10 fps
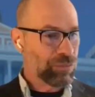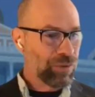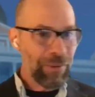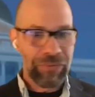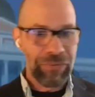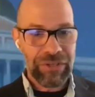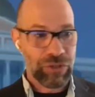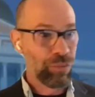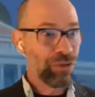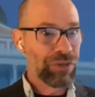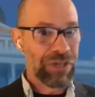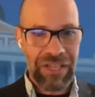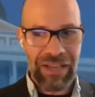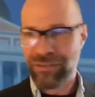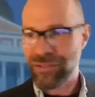What about this? Could we do
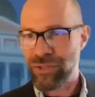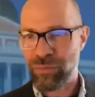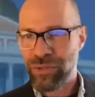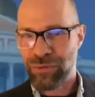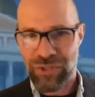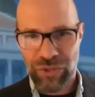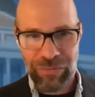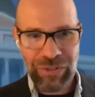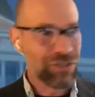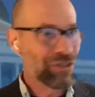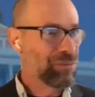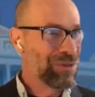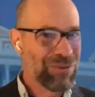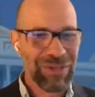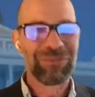containers? Could we do serverless? Could we
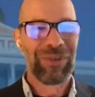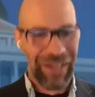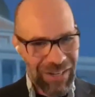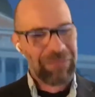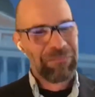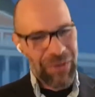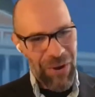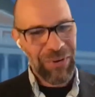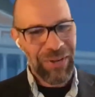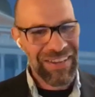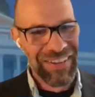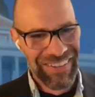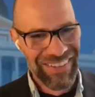do that?" And we're like, okay,